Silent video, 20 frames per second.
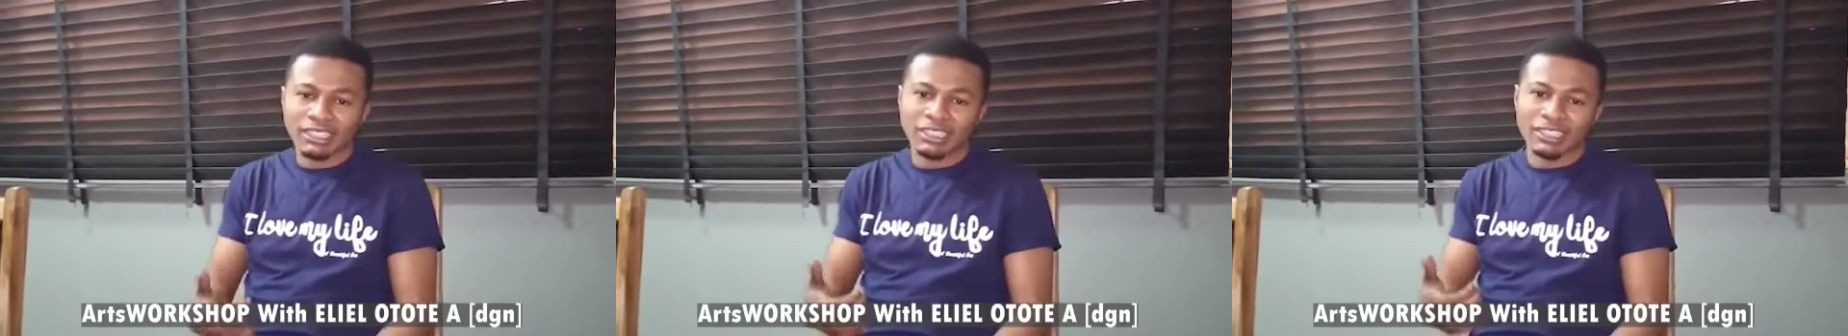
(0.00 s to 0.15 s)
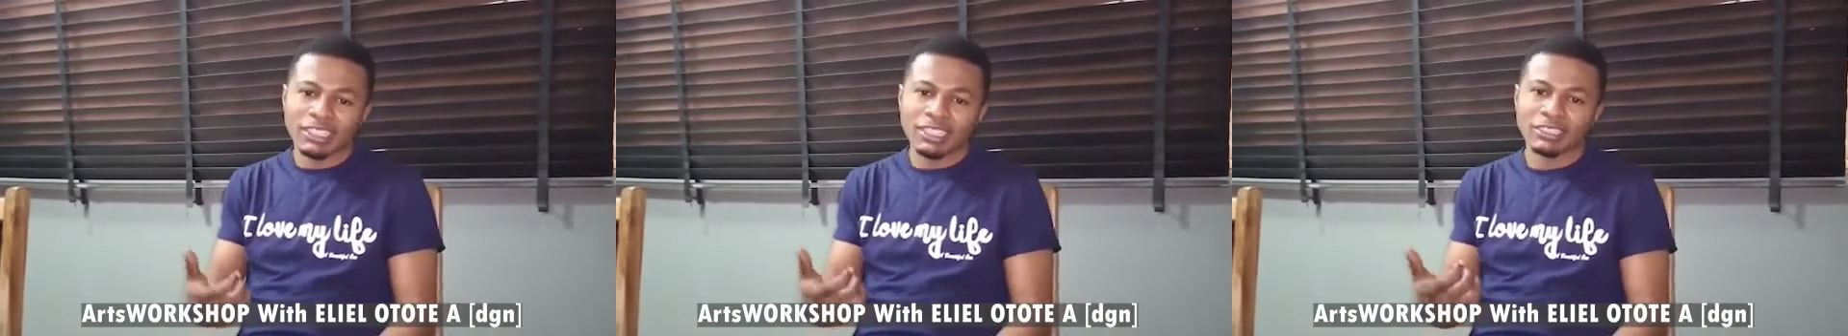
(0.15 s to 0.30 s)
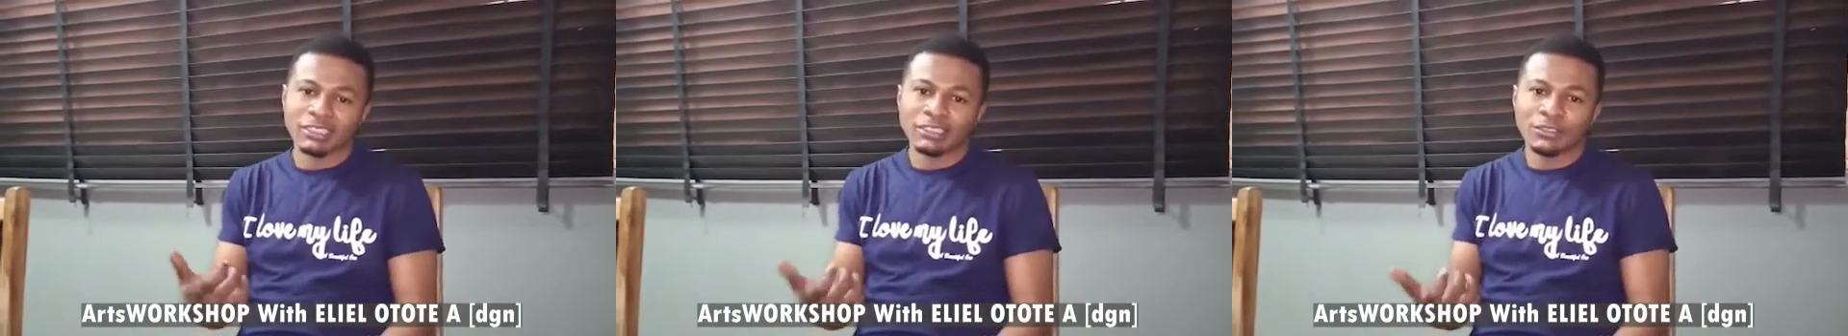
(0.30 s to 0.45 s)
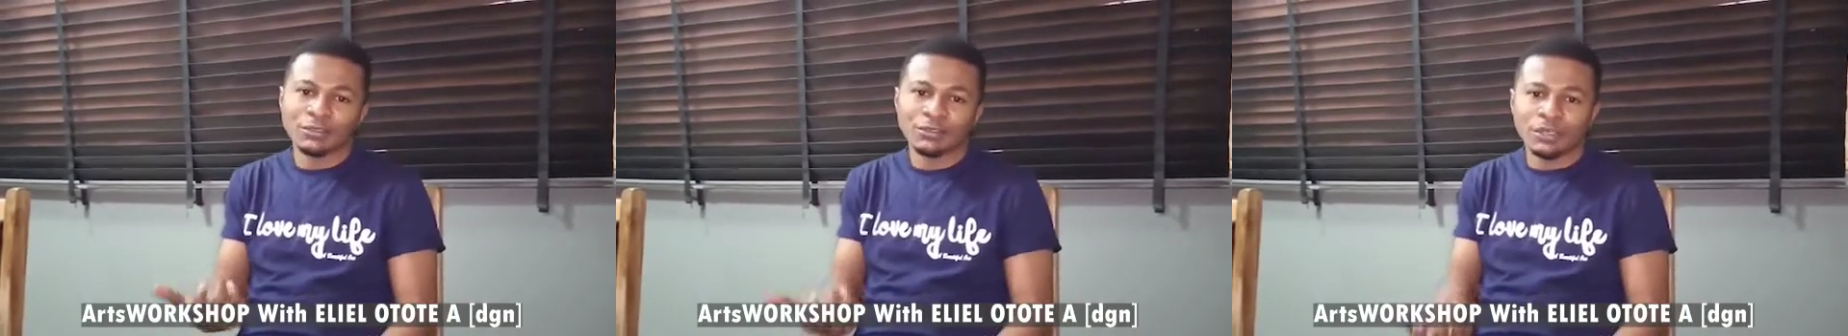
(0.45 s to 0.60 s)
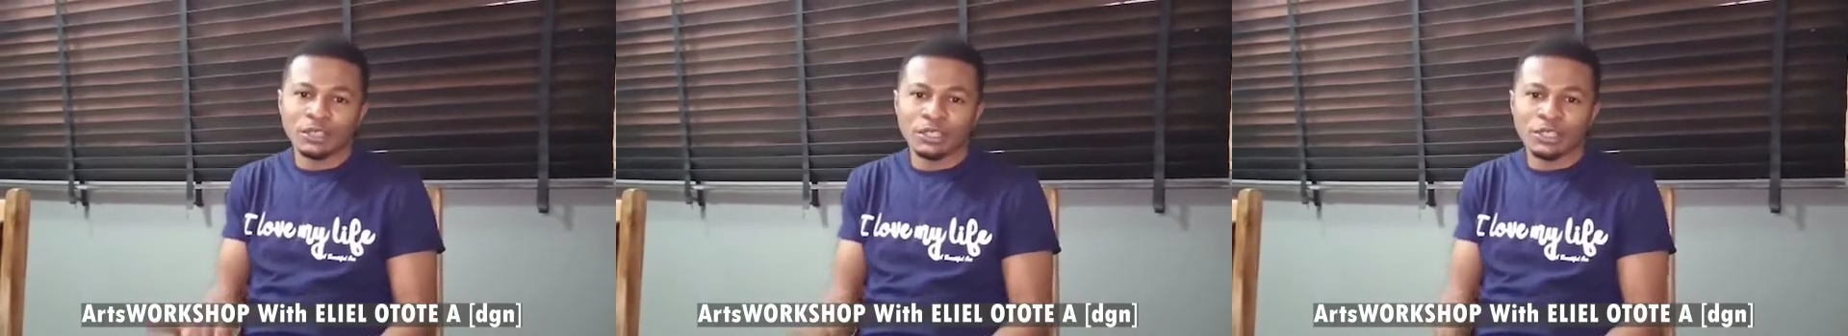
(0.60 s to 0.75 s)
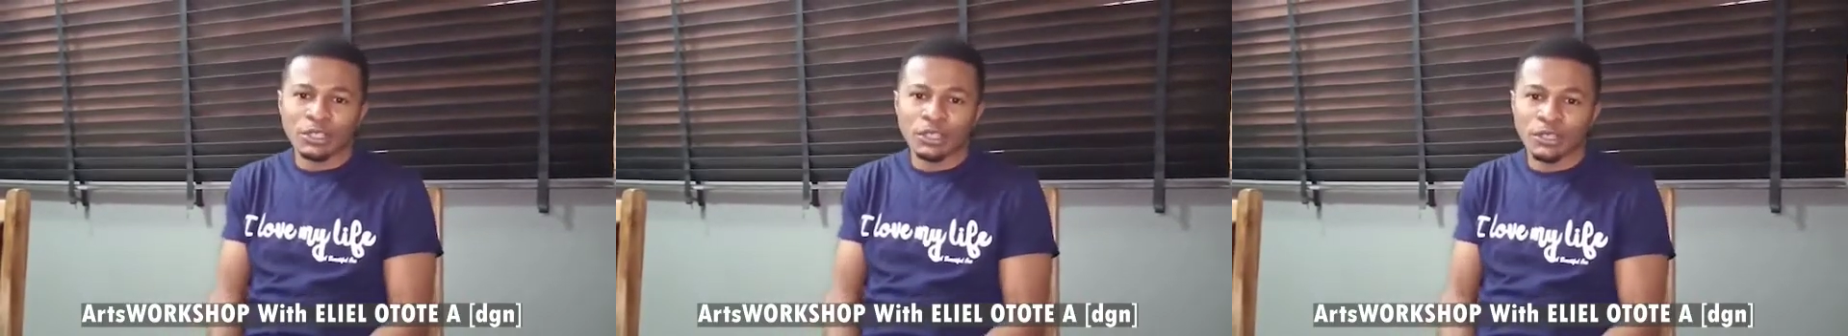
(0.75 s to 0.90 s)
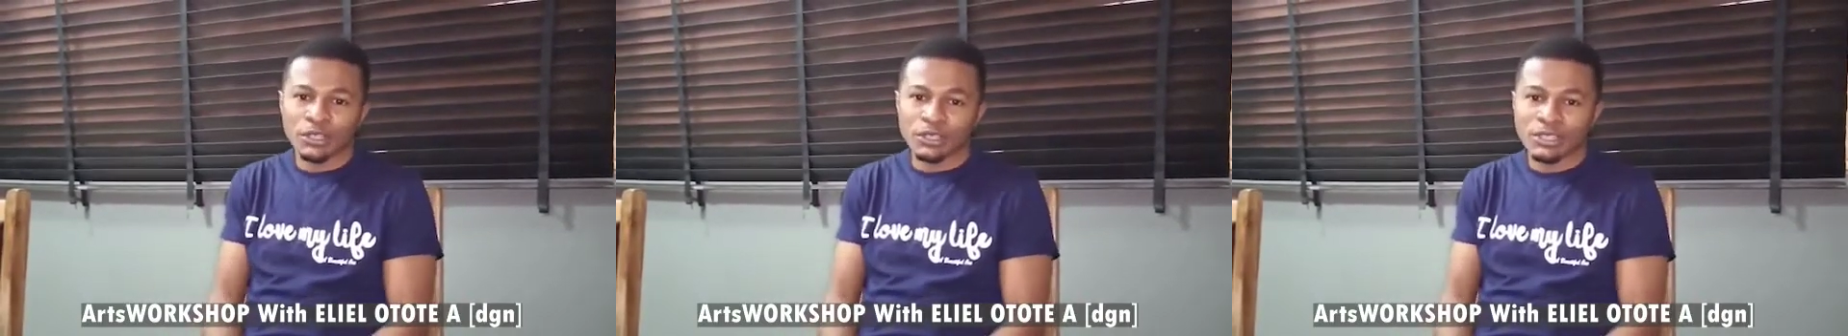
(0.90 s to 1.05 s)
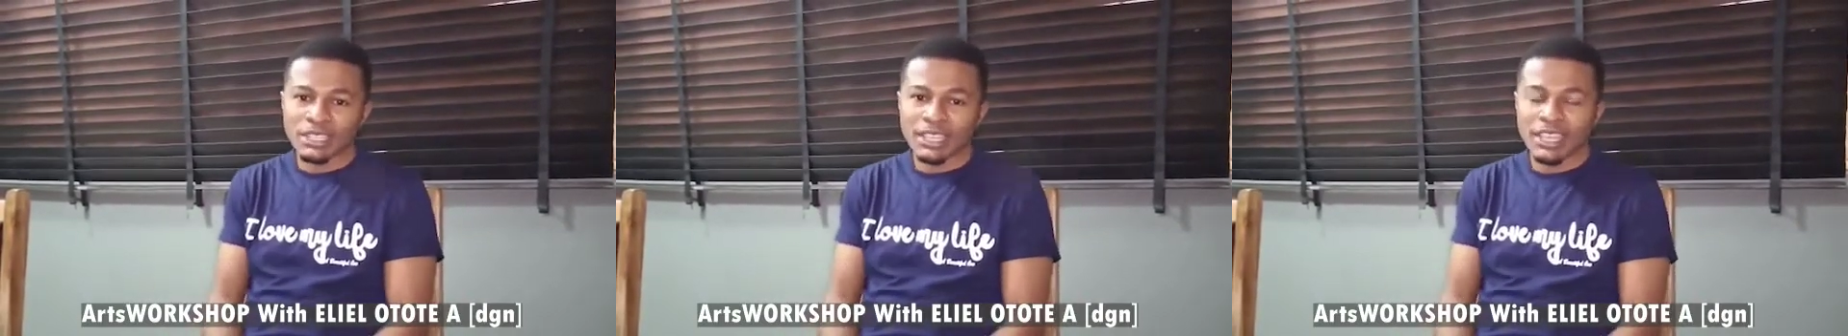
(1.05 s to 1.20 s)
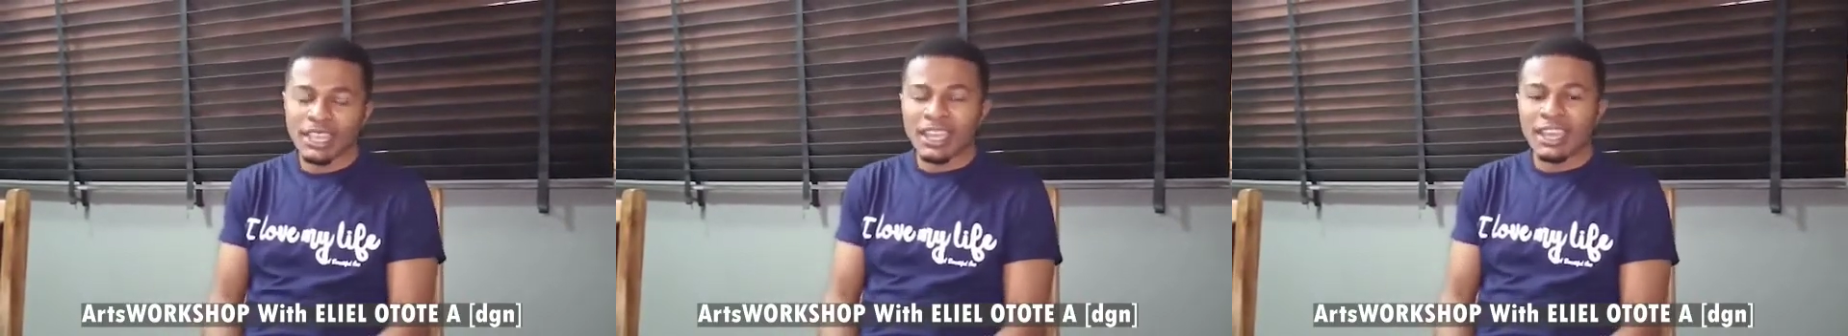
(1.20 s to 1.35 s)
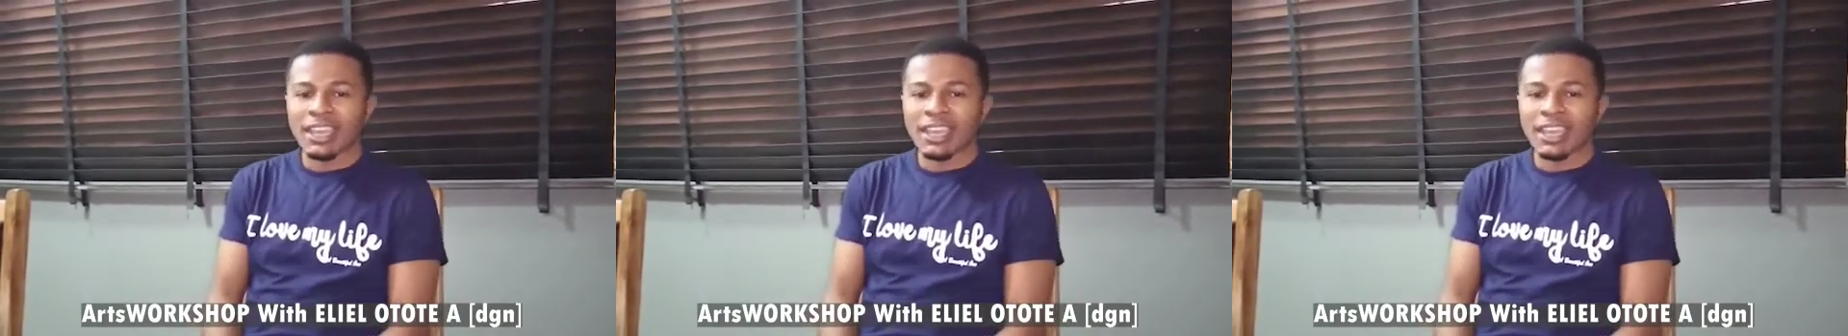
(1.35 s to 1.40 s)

certain features,